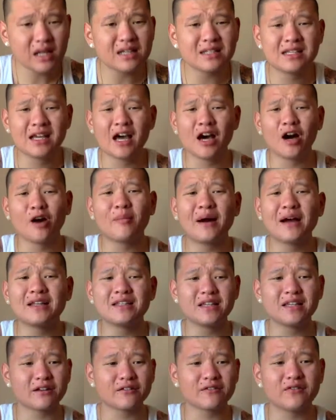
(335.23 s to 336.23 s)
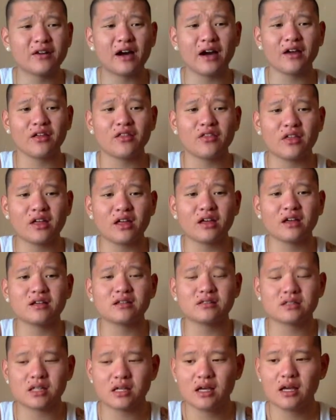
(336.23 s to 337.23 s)
To help identify
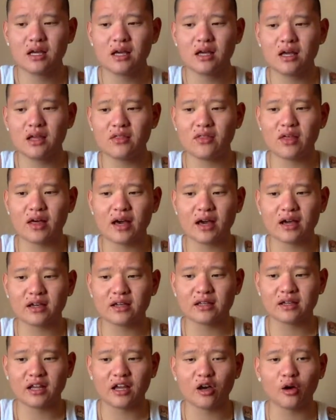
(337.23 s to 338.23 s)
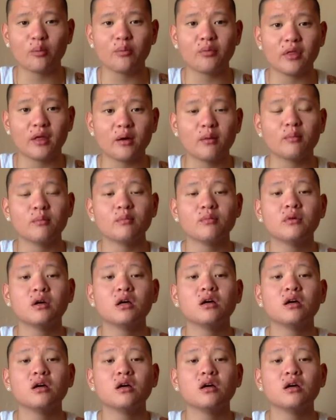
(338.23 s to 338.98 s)
things that can help them